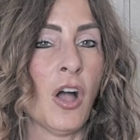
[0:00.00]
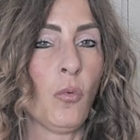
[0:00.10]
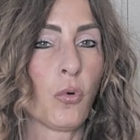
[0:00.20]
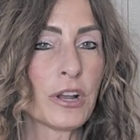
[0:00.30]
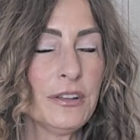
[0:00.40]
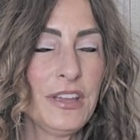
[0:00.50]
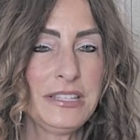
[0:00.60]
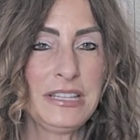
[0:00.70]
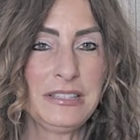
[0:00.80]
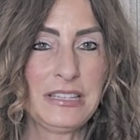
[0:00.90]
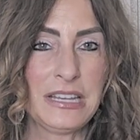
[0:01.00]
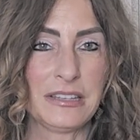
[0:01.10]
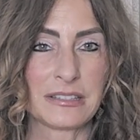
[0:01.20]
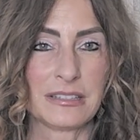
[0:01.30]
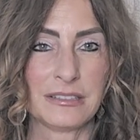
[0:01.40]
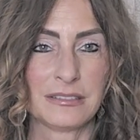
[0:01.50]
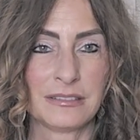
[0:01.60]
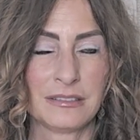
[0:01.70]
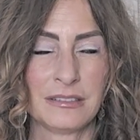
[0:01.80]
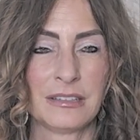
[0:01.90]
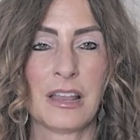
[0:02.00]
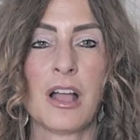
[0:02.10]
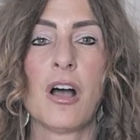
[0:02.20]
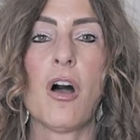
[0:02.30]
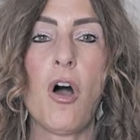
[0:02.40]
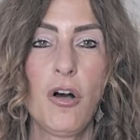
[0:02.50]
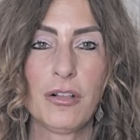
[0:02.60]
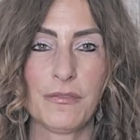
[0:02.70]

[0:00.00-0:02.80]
We're going to face these D's, all